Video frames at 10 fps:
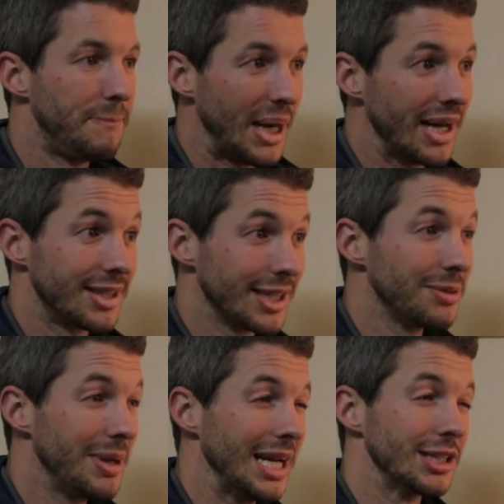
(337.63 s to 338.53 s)
But
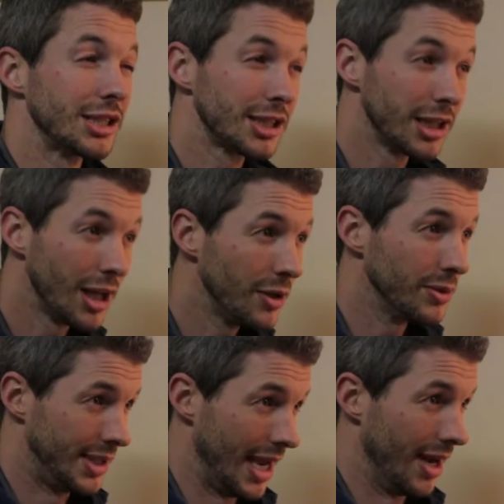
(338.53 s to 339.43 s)
doesn't mean it
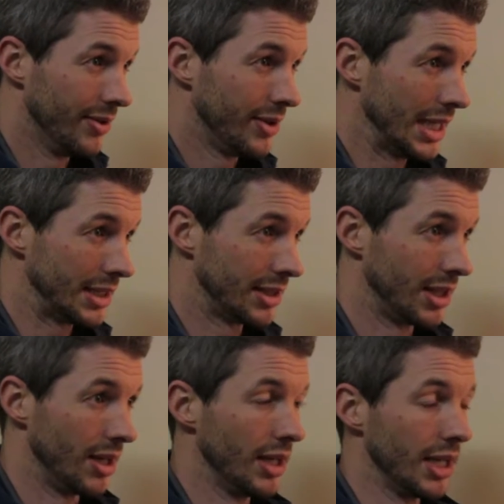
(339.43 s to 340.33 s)
slows down
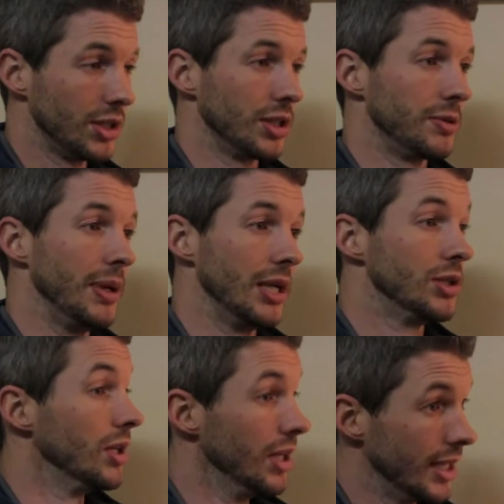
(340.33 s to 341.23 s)
necessarily. It just means
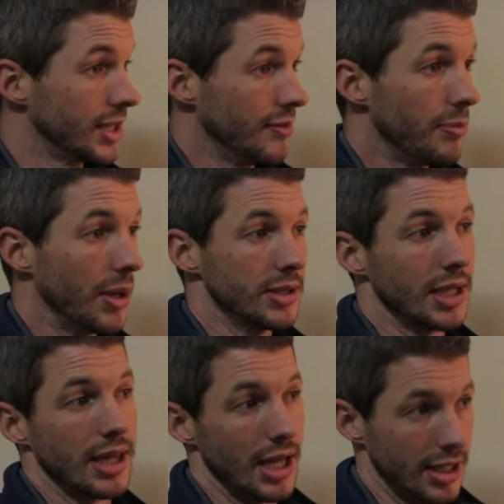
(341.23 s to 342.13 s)
you're less of a
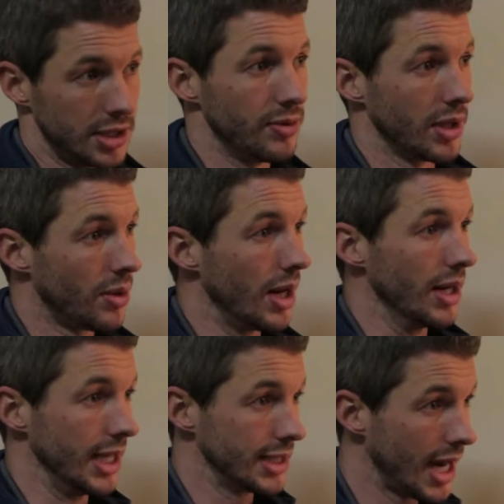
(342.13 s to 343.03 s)
person, thus you
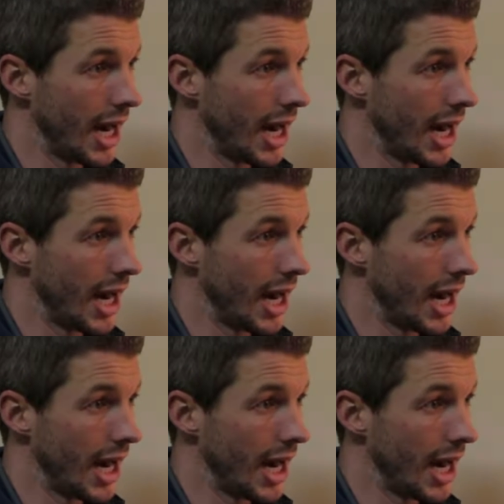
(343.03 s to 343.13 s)
require less